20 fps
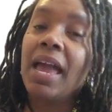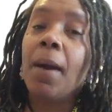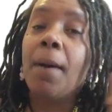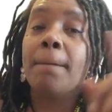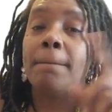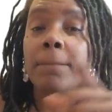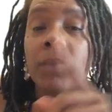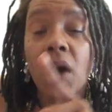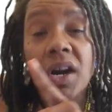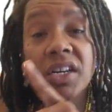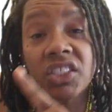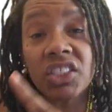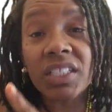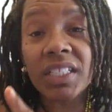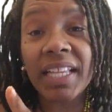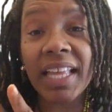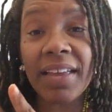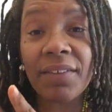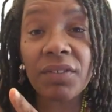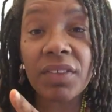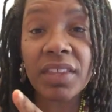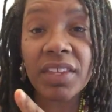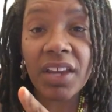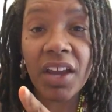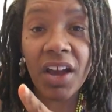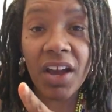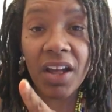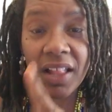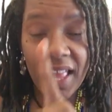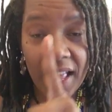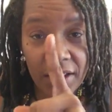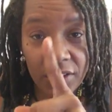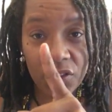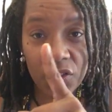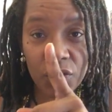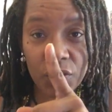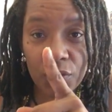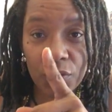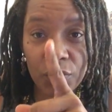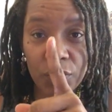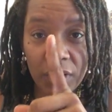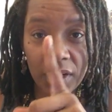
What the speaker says: March 11th, y'all, I'll do